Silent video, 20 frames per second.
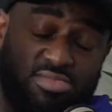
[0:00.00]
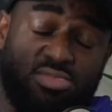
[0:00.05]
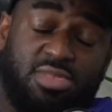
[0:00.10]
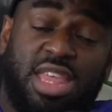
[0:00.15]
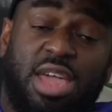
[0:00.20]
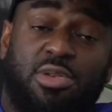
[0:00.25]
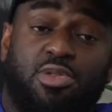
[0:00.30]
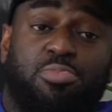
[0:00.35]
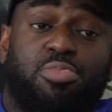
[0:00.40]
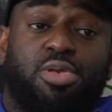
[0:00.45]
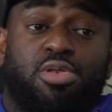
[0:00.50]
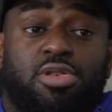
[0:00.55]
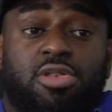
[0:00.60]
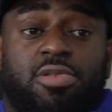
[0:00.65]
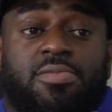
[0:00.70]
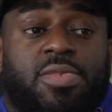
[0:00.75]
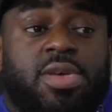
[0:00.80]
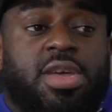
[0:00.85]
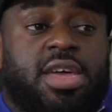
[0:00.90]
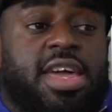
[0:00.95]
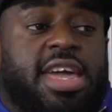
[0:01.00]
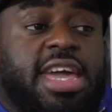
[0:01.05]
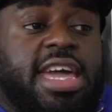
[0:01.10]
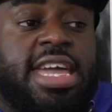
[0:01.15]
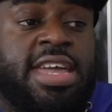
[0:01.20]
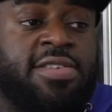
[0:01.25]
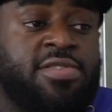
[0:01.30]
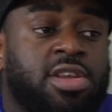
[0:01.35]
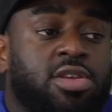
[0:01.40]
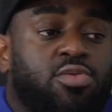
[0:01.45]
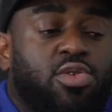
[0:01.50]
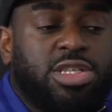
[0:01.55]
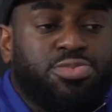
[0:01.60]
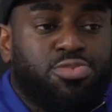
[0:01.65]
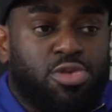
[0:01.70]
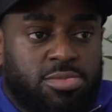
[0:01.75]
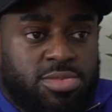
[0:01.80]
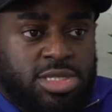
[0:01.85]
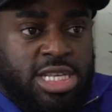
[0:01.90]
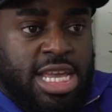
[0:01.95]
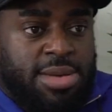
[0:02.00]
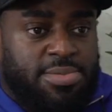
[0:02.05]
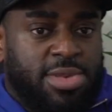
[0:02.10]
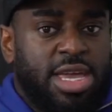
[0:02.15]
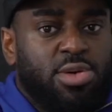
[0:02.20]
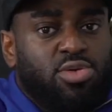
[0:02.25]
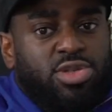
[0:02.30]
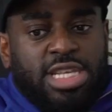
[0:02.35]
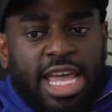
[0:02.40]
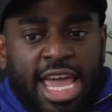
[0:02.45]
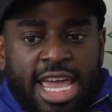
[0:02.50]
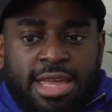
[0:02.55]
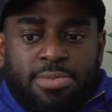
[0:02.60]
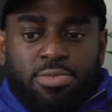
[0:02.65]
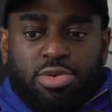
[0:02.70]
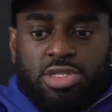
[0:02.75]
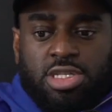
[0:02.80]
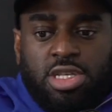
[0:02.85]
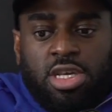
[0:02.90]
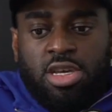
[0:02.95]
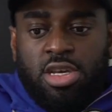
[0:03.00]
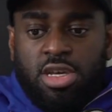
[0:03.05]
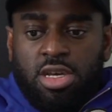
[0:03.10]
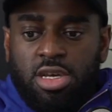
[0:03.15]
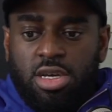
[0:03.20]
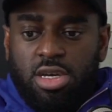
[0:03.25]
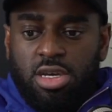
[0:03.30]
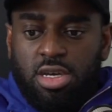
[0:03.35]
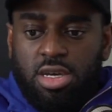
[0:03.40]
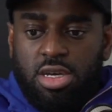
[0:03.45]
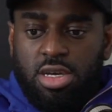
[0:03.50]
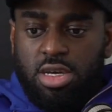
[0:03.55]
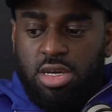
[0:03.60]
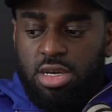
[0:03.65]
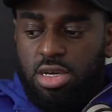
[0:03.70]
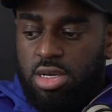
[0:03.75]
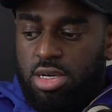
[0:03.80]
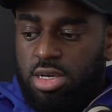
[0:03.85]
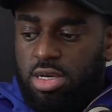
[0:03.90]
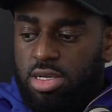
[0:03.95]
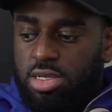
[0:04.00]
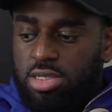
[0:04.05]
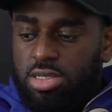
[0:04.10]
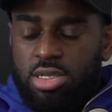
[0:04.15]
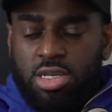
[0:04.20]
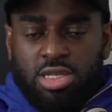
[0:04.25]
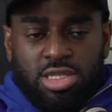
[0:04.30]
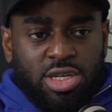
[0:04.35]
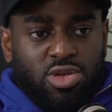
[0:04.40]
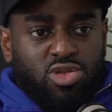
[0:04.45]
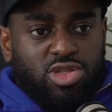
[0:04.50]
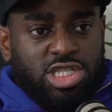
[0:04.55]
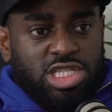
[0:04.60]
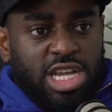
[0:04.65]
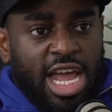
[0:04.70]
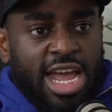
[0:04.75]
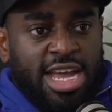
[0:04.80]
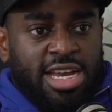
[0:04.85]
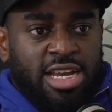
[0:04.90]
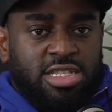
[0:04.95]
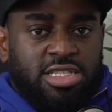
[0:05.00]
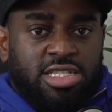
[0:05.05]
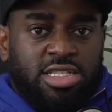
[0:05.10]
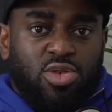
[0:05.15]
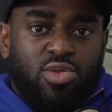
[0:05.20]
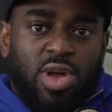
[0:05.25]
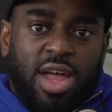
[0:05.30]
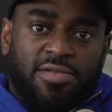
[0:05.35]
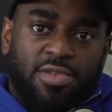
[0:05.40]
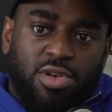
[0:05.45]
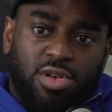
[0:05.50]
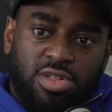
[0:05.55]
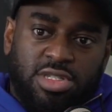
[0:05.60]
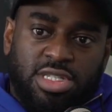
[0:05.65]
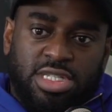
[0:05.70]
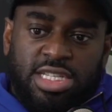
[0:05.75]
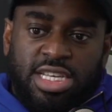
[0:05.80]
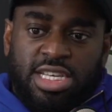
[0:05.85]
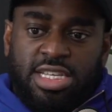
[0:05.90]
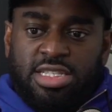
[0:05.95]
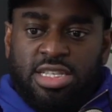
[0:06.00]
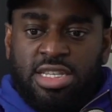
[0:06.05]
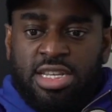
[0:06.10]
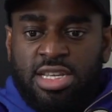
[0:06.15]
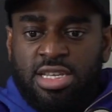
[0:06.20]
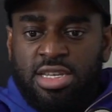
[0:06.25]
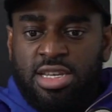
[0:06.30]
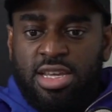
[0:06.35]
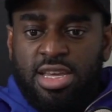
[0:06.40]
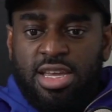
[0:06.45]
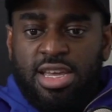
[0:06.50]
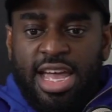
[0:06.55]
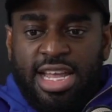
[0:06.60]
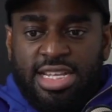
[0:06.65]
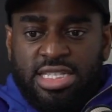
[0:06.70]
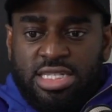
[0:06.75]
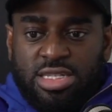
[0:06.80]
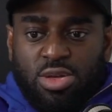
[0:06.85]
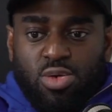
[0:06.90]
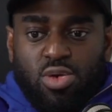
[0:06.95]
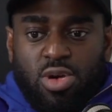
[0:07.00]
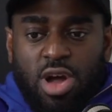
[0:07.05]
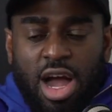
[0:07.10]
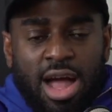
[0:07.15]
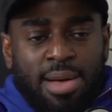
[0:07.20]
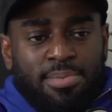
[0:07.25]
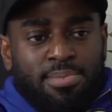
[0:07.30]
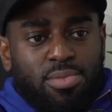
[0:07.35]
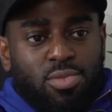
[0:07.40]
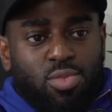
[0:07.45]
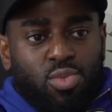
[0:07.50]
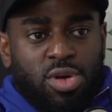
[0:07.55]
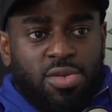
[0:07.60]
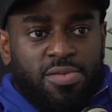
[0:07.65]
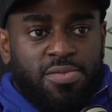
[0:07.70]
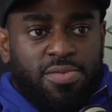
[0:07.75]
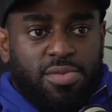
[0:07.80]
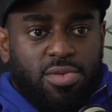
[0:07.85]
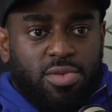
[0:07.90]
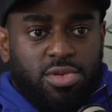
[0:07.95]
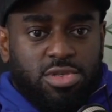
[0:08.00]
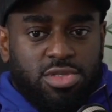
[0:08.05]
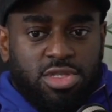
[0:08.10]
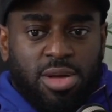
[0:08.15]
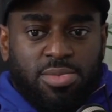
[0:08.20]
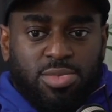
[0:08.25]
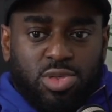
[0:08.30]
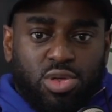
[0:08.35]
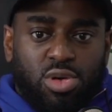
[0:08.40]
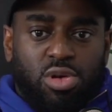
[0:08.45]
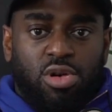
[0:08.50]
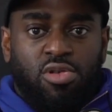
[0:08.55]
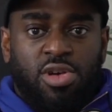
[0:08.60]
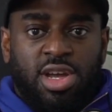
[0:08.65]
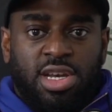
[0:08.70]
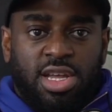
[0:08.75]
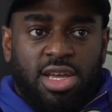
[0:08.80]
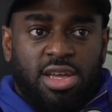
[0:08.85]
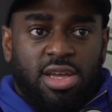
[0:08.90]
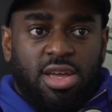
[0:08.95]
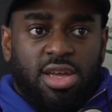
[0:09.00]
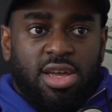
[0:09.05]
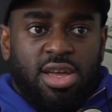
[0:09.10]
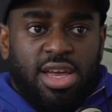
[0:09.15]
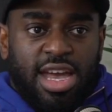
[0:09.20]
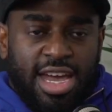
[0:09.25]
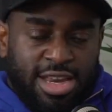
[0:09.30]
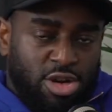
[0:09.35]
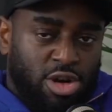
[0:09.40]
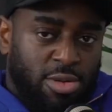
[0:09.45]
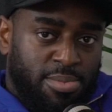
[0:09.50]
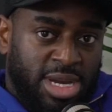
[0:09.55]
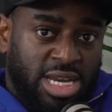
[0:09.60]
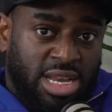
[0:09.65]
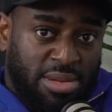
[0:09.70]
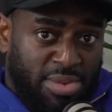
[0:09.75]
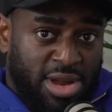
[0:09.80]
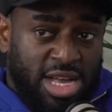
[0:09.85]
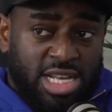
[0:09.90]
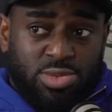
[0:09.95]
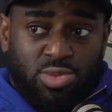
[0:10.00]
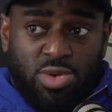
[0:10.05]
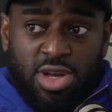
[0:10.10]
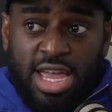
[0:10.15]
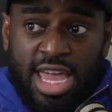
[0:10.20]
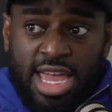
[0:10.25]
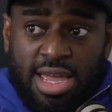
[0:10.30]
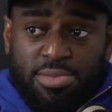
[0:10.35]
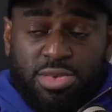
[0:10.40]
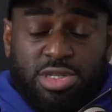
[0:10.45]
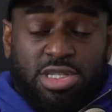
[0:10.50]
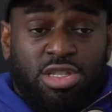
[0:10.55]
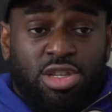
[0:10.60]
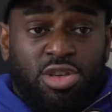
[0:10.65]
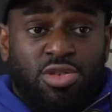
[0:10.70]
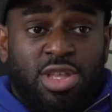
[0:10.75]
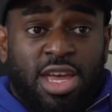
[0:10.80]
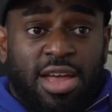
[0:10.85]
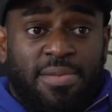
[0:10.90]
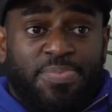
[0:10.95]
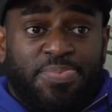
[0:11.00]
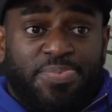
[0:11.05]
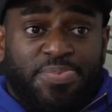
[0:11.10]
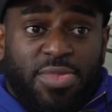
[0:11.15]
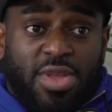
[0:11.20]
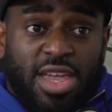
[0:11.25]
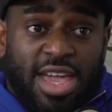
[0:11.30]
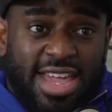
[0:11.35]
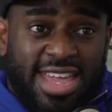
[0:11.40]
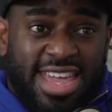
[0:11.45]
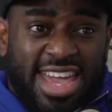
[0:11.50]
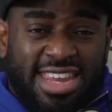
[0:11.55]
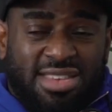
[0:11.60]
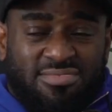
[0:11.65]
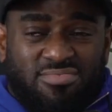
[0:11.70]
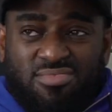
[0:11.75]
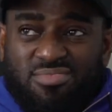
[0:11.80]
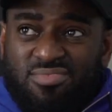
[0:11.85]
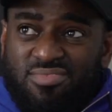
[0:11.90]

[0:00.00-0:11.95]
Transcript: they were poor. Even in the West Brom team, he was able to still shine and still have a good season and still come with some sort of credit. And not many players were able to do that. Again,